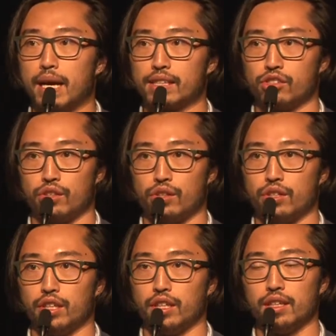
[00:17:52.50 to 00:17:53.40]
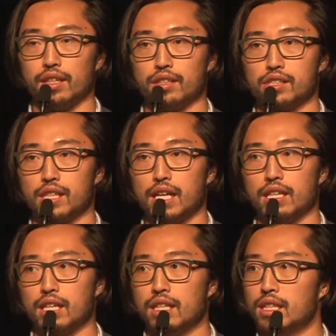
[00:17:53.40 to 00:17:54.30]
security in
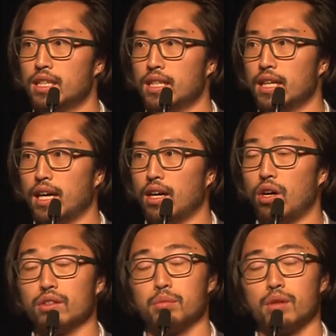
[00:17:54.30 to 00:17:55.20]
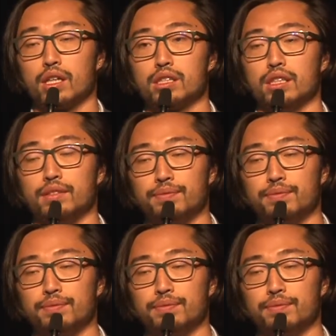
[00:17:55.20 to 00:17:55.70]
China on the blockchain.